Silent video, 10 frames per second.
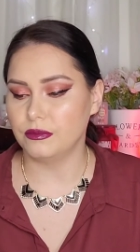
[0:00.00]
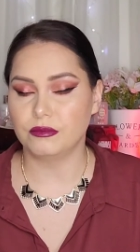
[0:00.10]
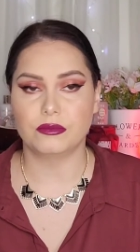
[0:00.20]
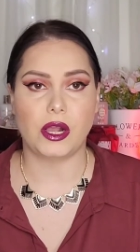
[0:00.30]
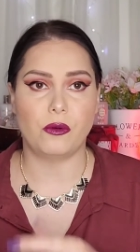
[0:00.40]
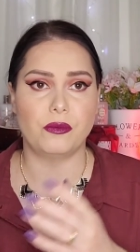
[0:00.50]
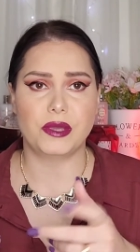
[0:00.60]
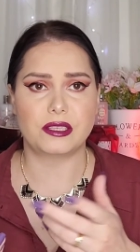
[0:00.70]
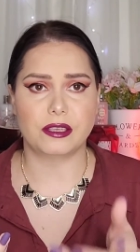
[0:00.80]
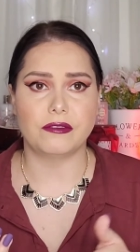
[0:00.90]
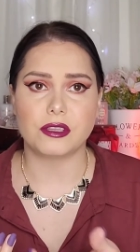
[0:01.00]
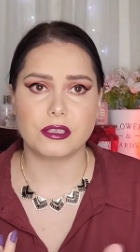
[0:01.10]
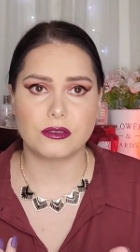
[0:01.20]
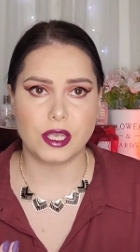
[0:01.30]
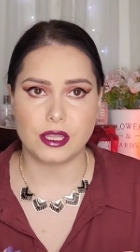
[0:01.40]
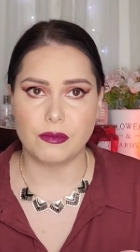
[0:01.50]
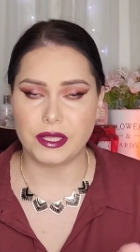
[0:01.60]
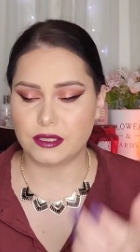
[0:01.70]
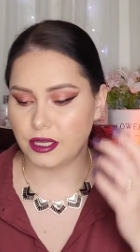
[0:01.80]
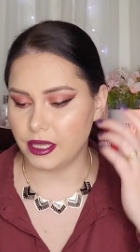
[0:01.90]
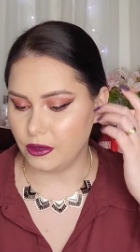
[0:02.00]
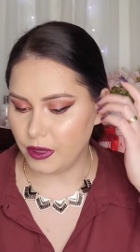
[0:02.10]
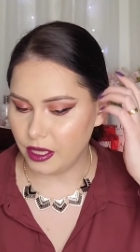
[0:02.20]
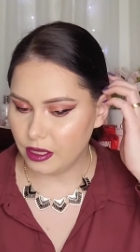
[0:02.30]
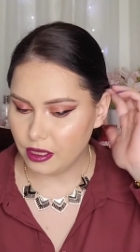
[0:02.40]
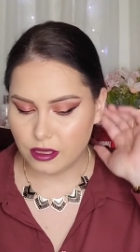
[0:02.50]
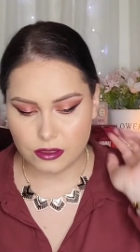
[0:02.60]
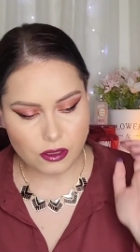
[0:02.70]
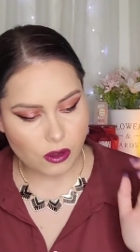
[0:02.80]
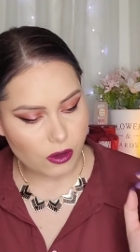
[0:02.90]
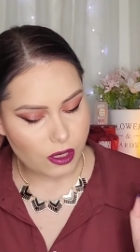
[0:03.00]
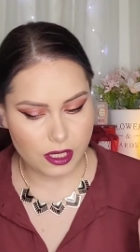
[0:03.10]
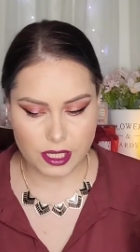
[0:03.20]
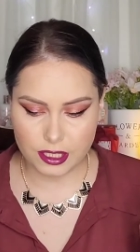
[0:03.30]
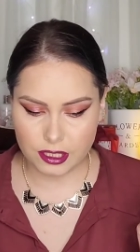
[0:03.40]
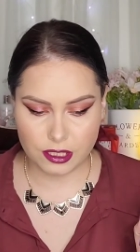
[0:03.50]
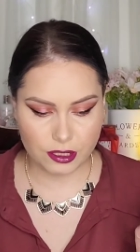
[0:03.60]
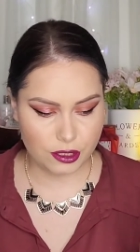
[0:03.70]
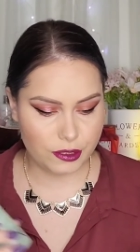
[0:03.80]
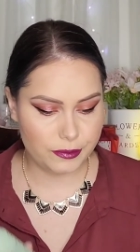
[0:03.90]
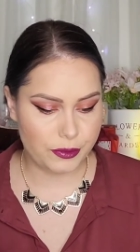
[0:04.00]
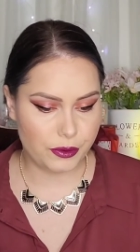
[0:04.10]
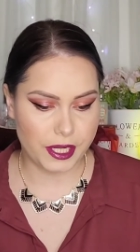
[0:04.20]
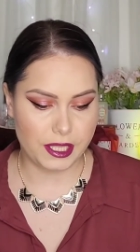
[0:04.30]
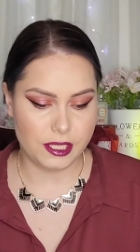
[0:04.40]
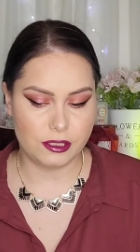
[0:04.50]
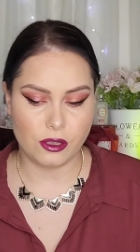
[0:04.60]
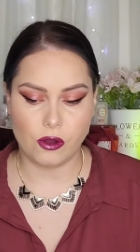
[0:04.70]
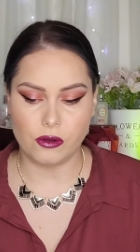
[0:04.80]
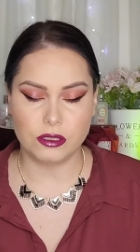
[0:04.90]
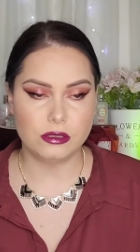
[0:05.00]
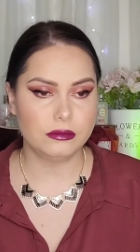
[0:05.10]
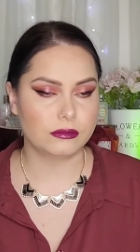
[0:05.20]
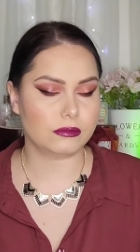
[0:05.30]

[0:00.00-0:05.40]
help mix everything together better. Anyway, so let's spray this on.